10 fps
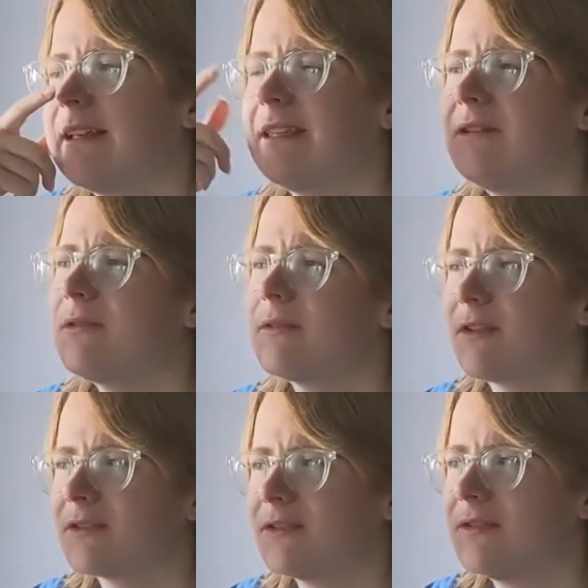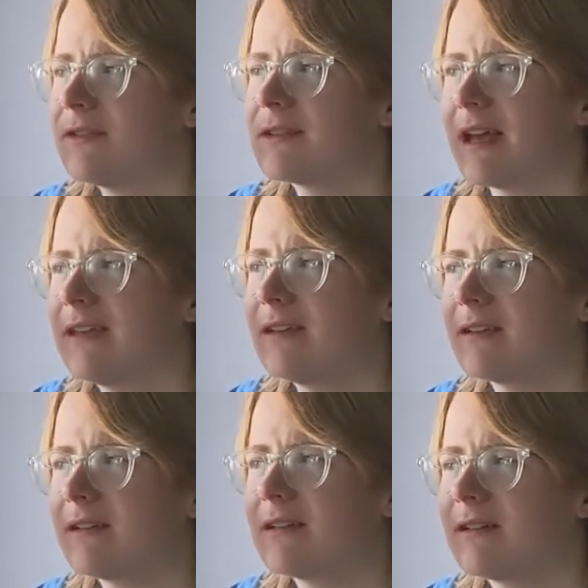universal
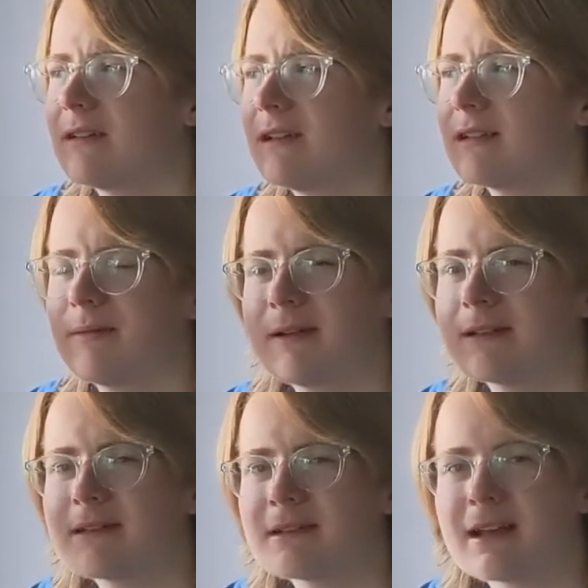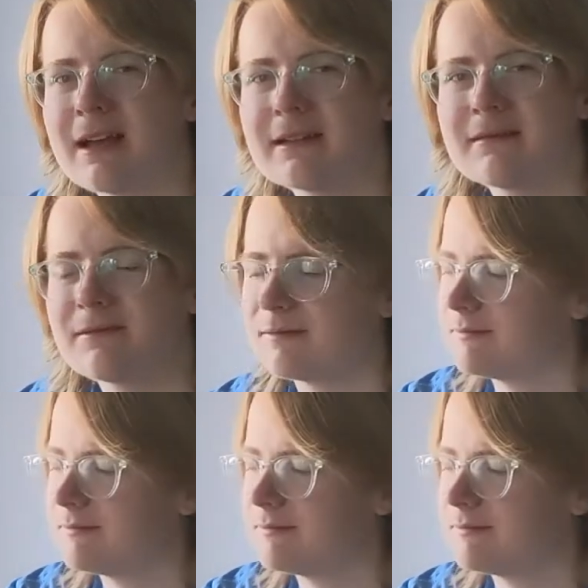secular experiences, kind of,